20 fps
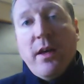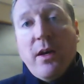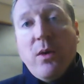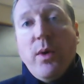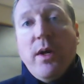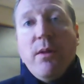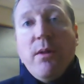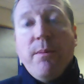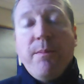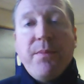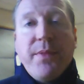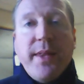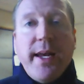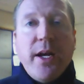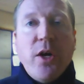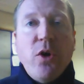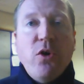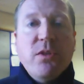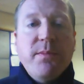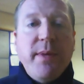Well,
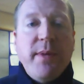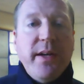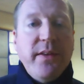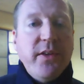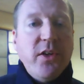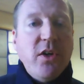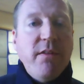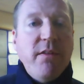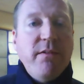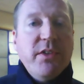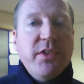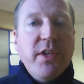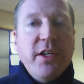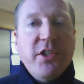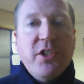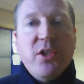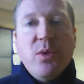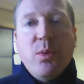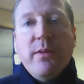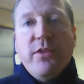that goes back to the
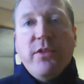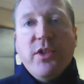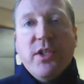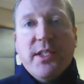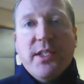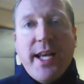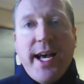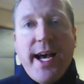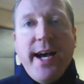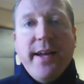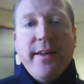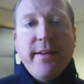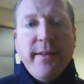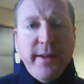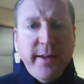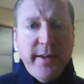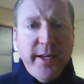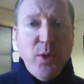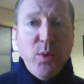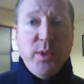conversation that we've just had.
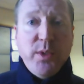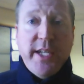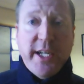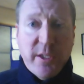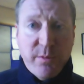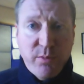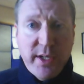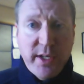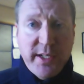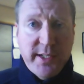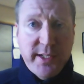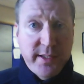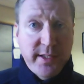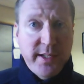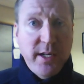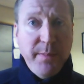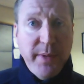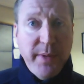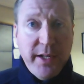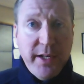He was expressing
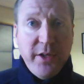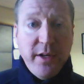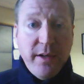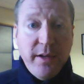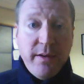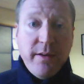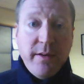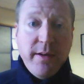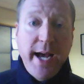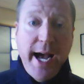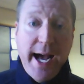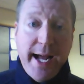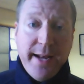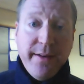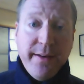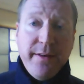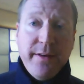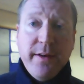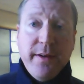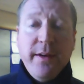an opinion
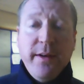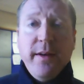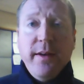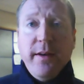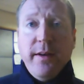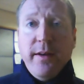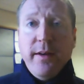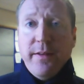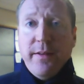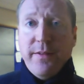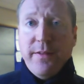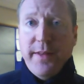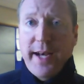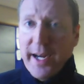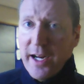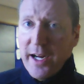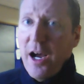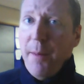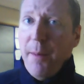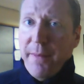and
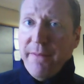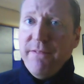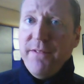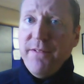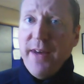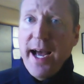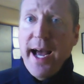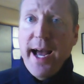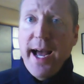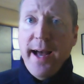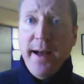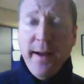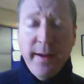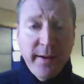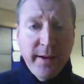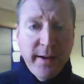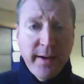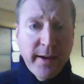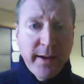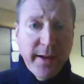that can't be fair
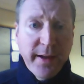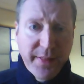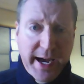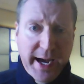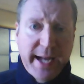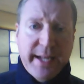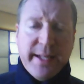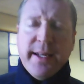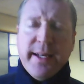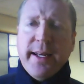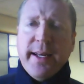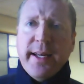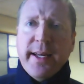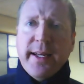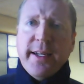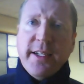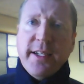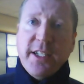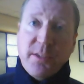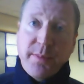that
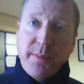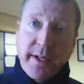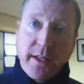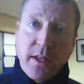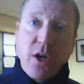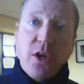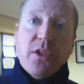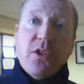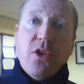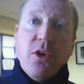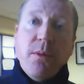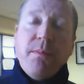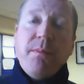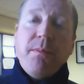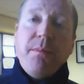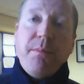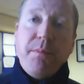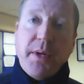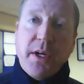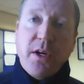has been locked up
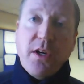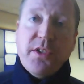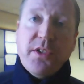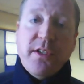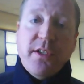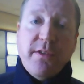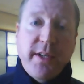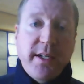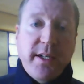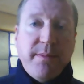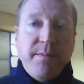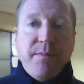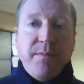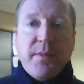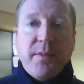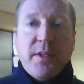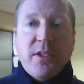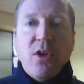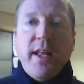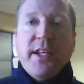because of it.
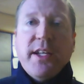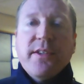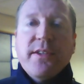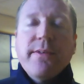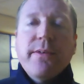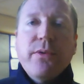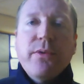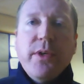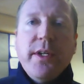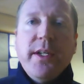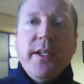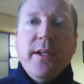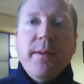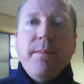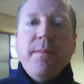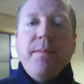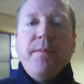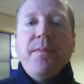So that's a freedom